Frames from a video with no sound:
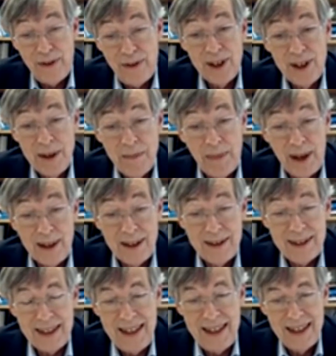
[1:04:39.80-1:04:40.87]
foreign
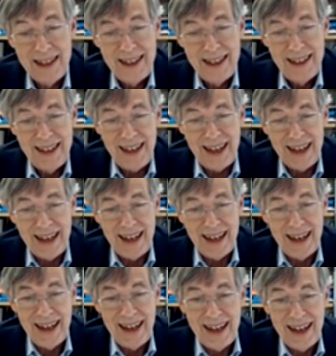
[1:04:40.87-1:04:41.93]
policy
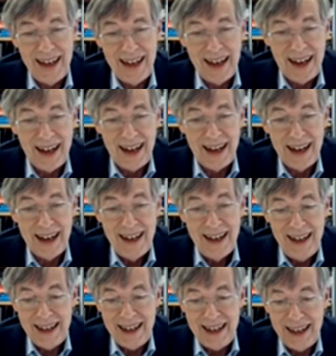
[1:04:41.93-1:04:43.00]

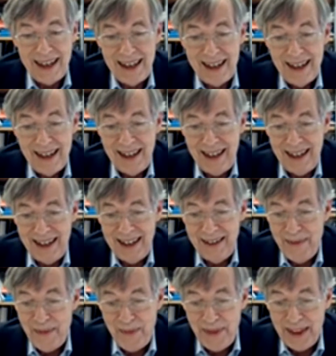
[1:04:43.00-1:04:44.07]

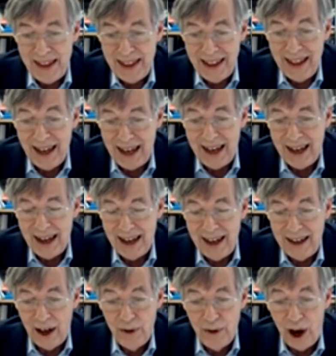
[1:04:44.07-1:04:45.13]

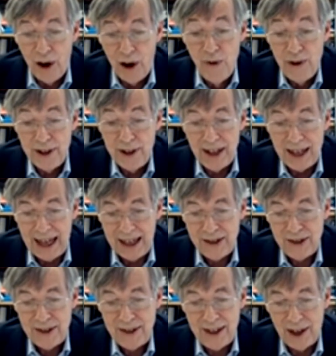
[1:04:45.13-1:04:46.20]
over
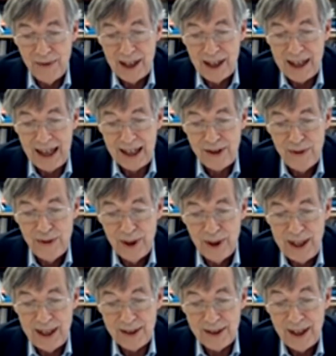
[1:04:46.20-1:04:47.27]
the last
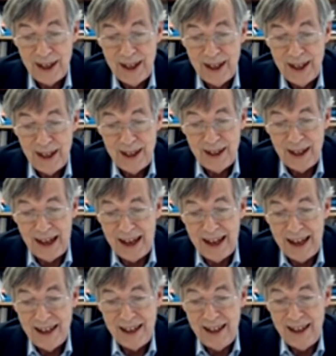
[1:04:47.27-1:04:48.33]
4 years.
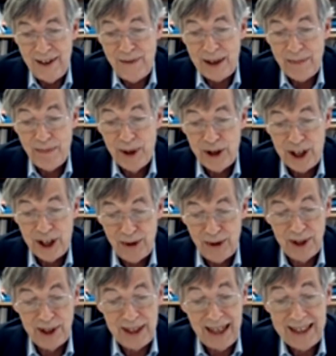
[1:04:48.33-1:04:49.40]
If I push it
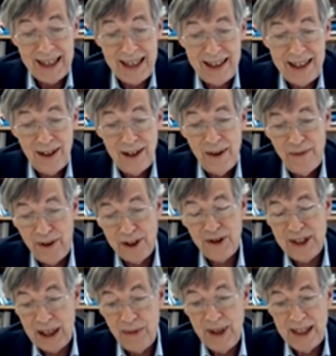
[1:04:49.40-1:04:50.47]
through the decade,
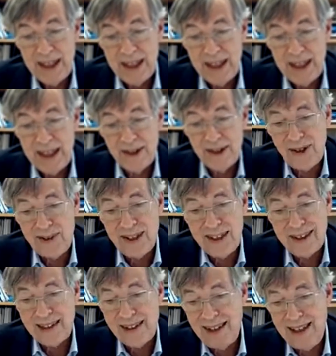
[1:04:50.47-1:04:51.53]
first thing we discovered is
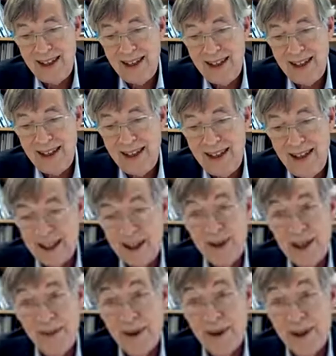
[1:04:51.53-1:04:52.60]
that the EU has an
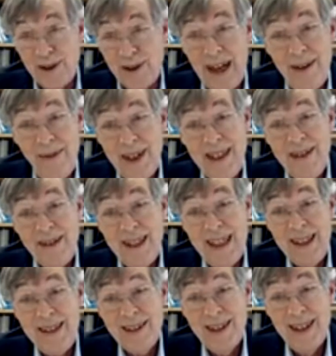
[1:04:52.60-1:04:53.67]
incredible survival
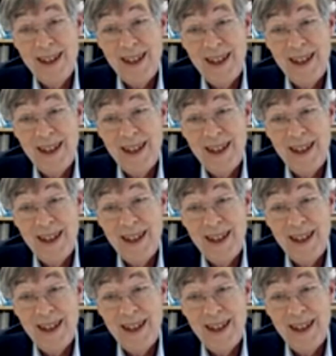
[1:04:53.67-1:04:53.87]
instinct,